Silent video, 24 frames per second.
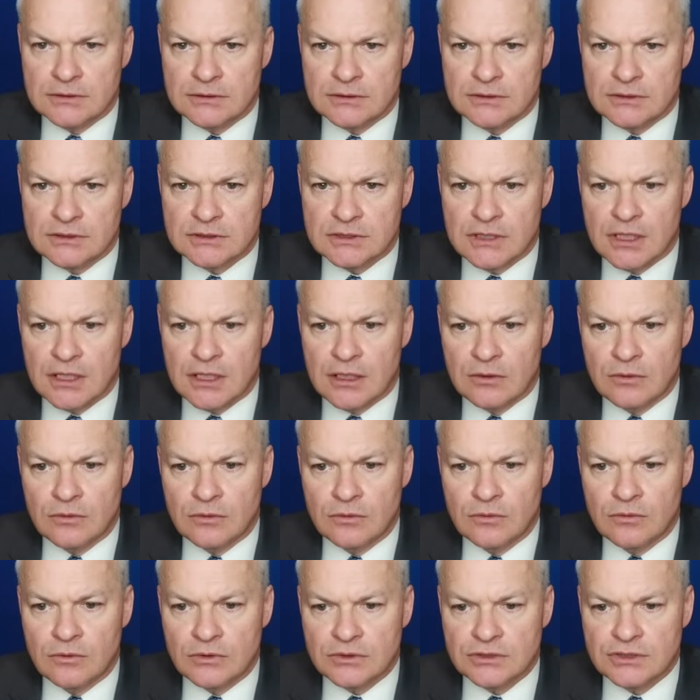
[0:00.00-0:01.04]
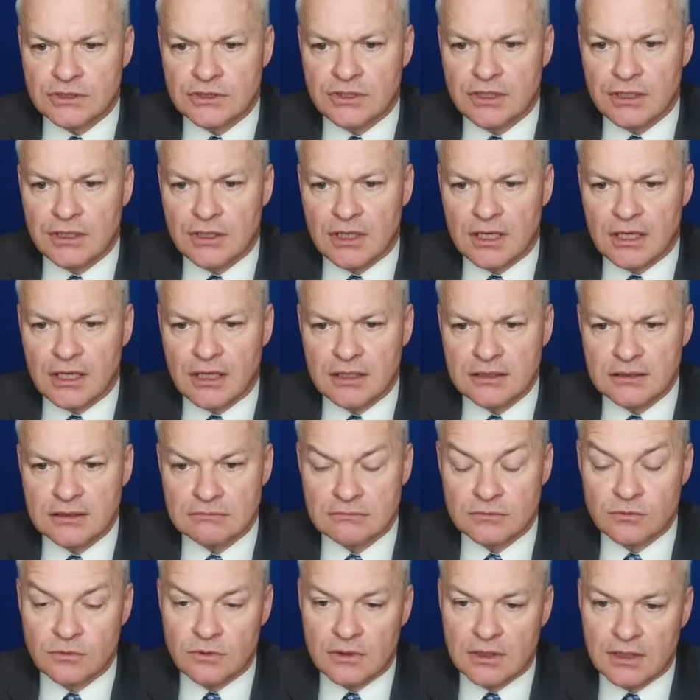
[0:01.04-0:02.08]
So, what to do?
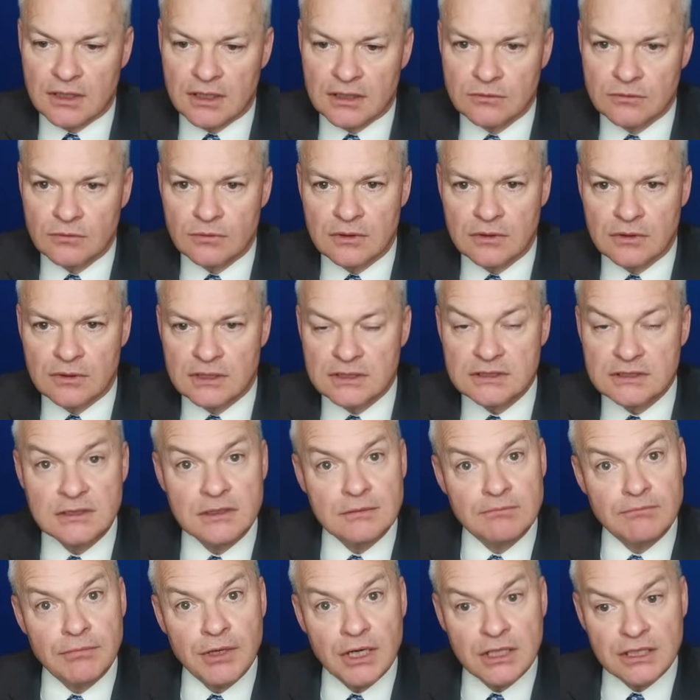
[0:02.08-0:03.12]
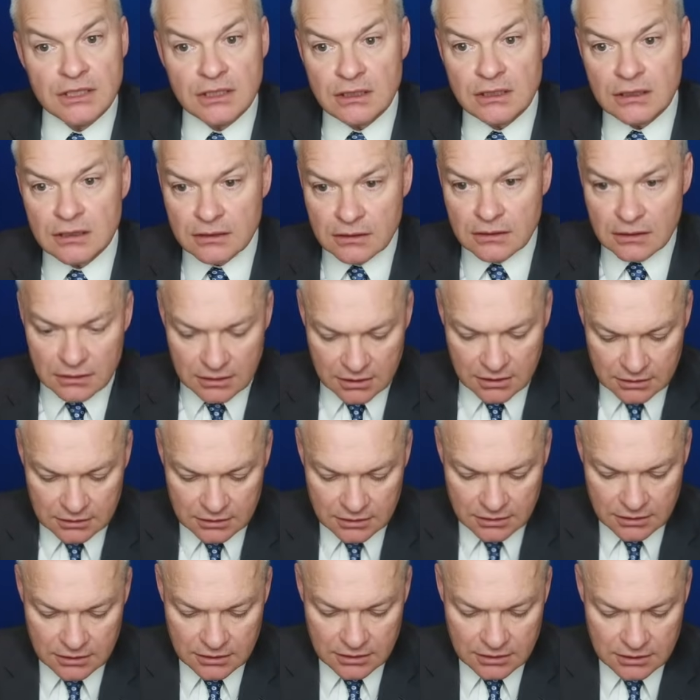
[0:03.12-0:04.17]
Isn't Bunnier good? I
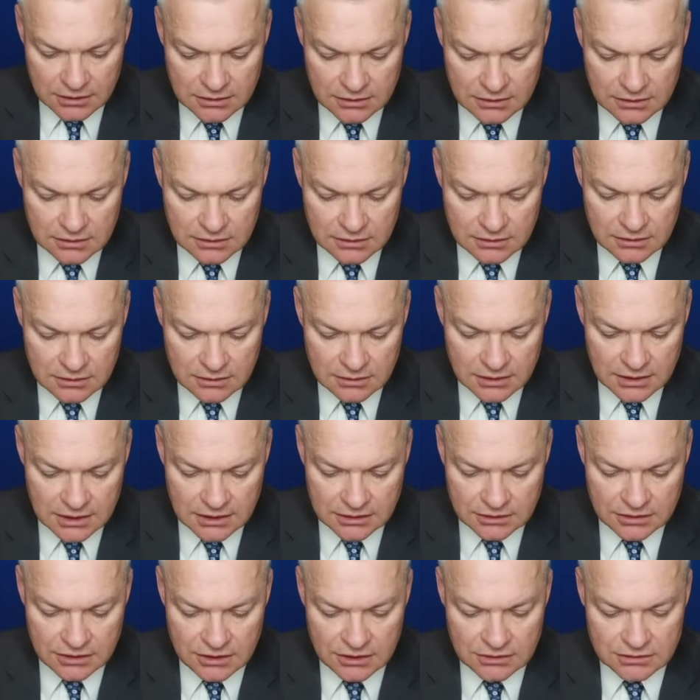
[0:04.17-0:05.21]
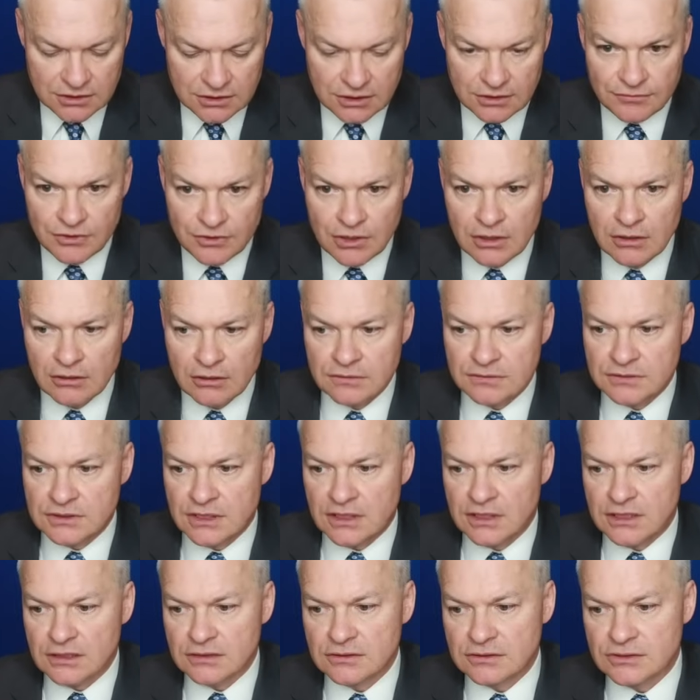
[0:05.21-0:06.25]
think it is. That turns over a lot of
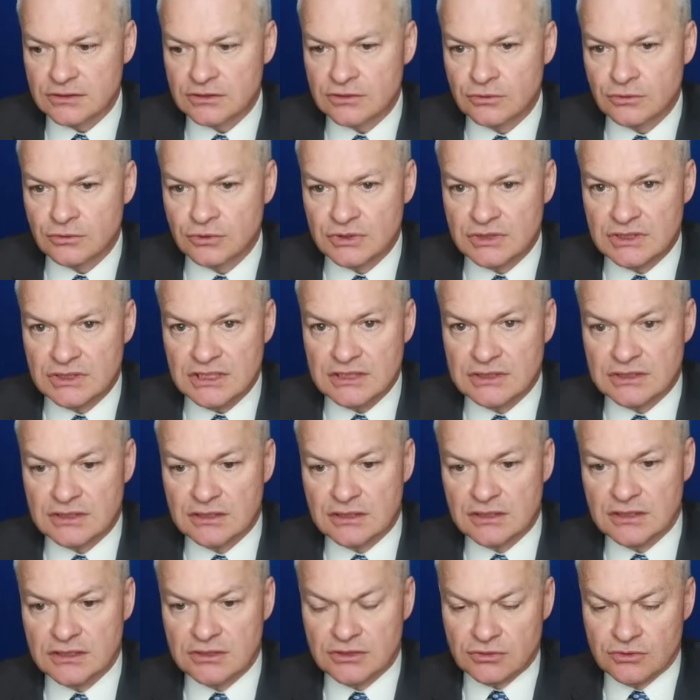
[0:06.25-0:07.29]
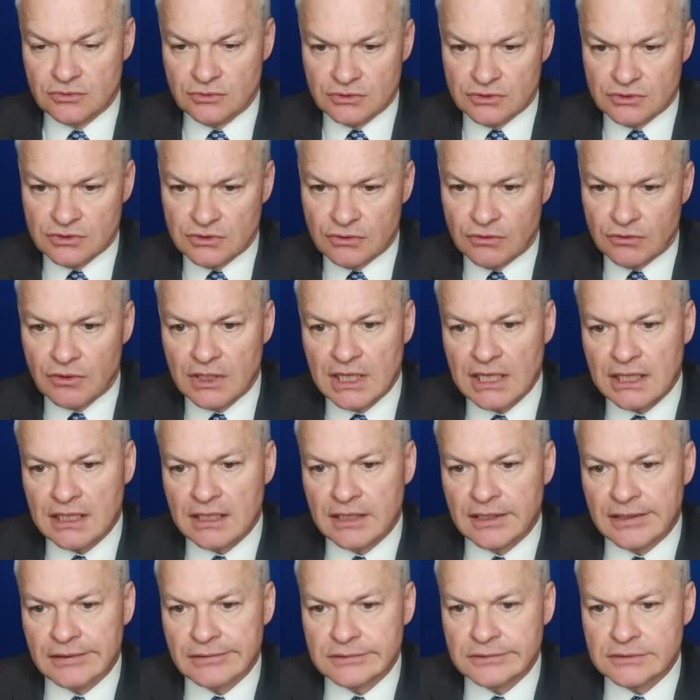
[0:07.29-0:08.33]
tiles, scores decently, sorts the rack
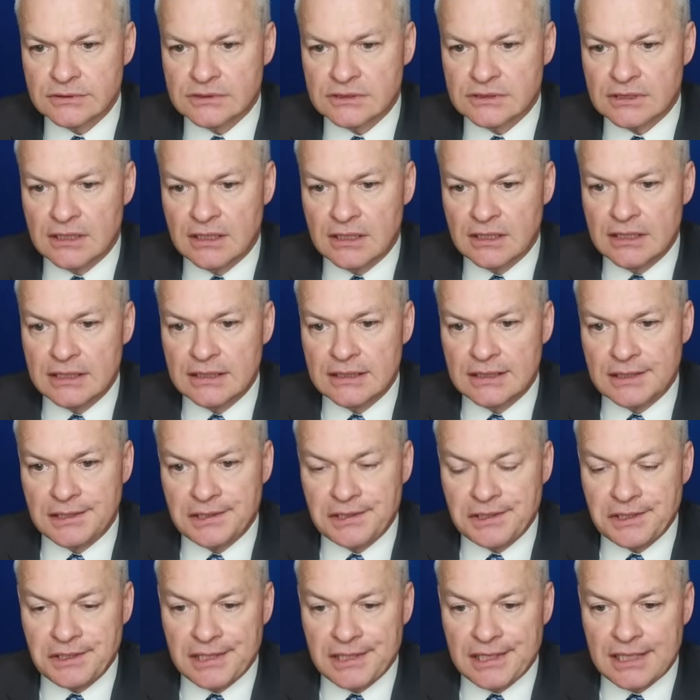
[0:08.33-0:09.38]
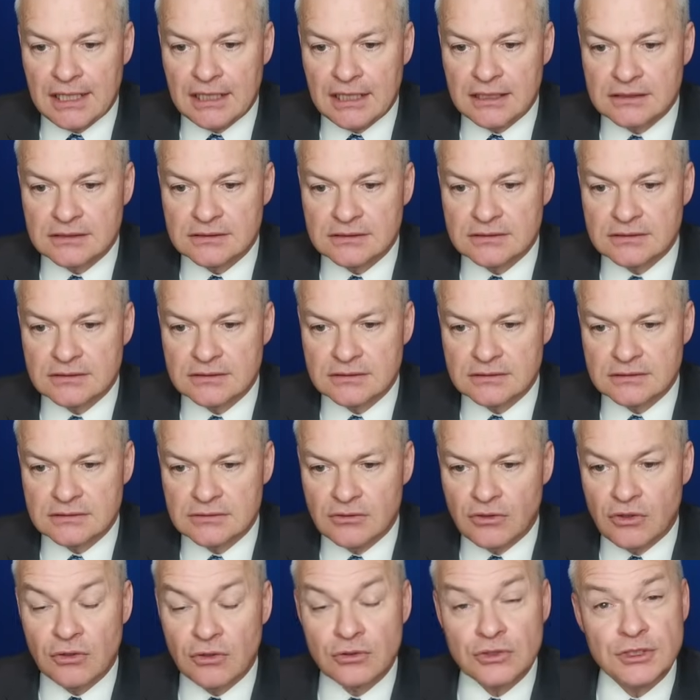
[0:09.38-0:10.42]
out, and
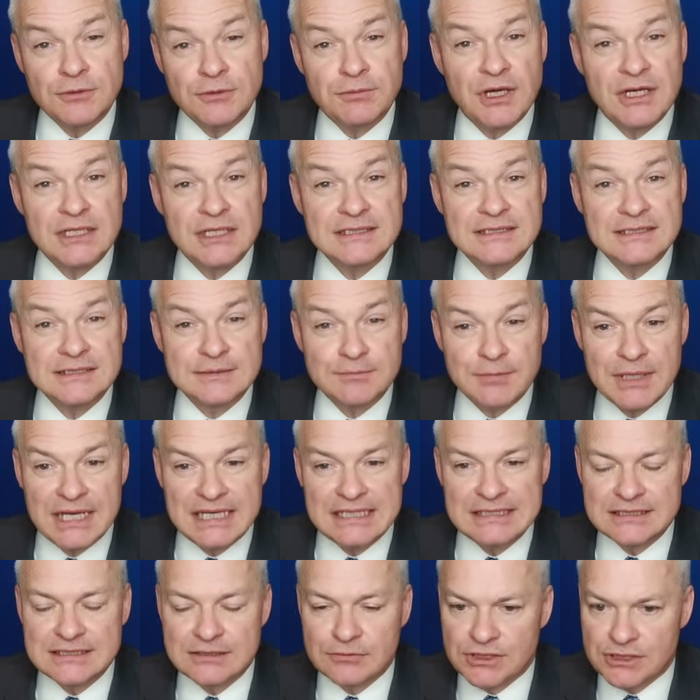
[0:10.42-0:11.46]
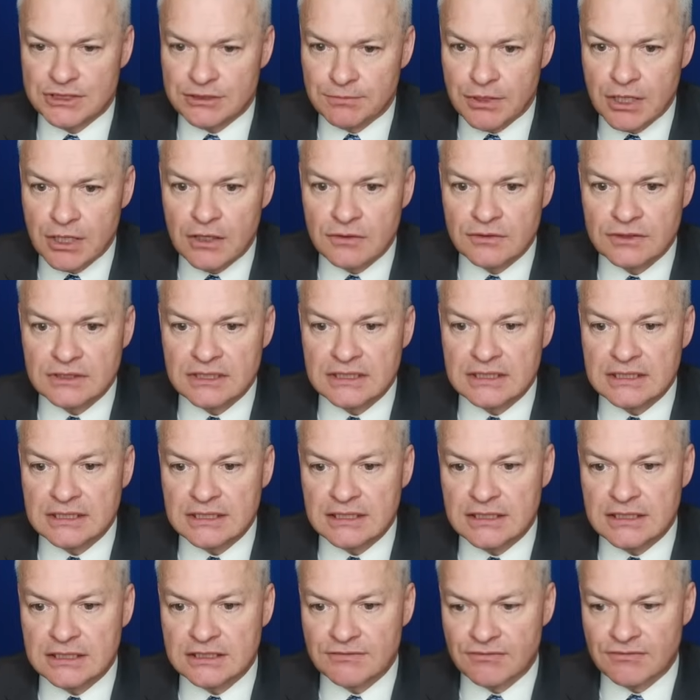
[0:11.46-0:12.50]
occupies space which opponent
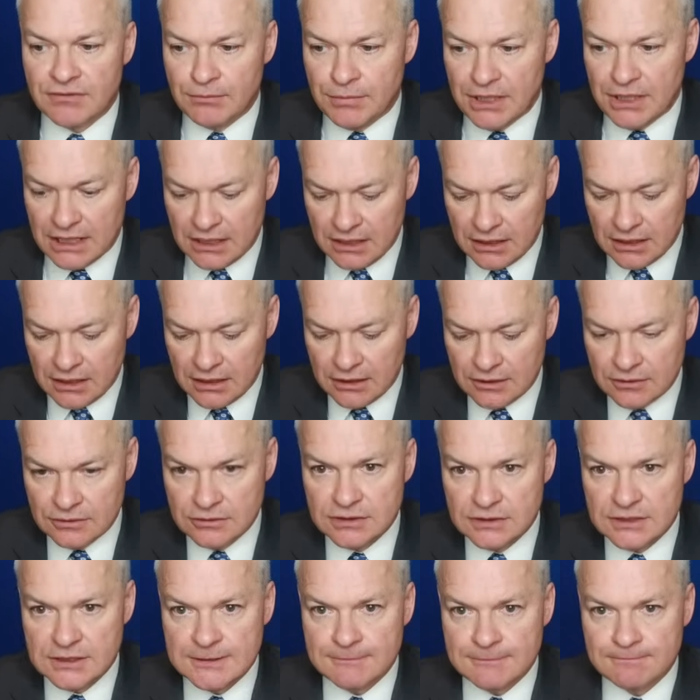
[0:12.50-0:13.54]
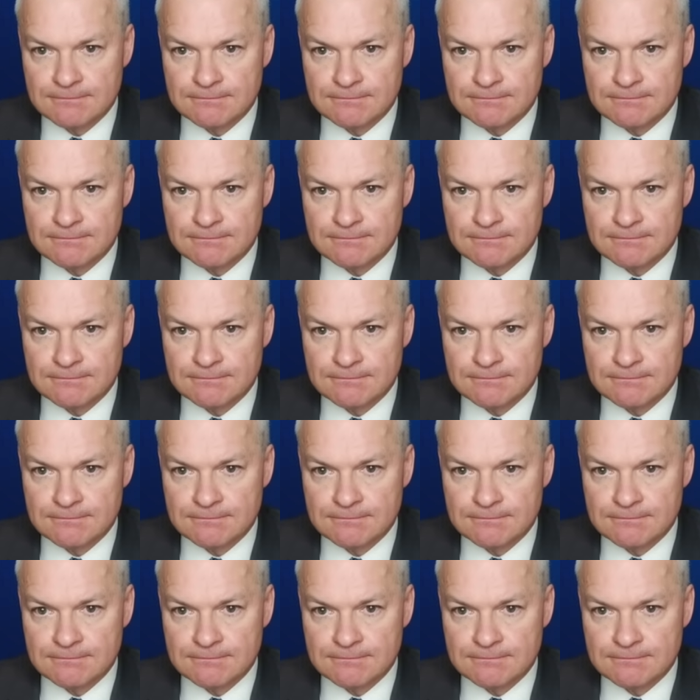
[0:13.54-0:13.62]
needs for bingos.